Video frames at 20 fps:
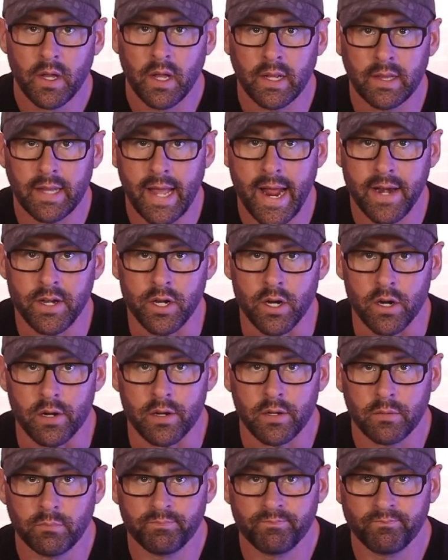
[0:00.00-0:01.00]
A
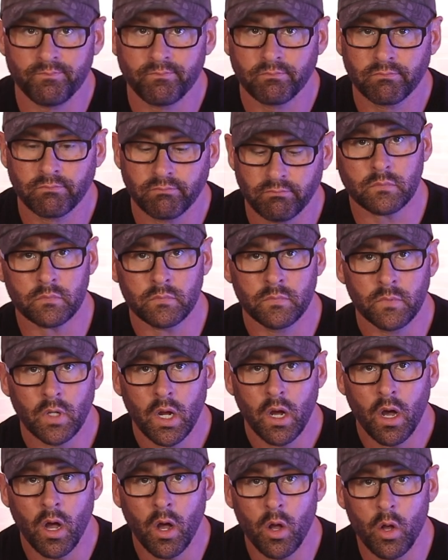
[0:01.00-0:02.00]
lanyard.
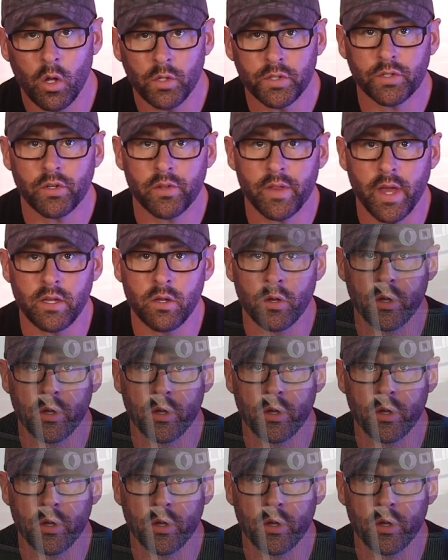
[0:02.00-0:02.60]
A holster that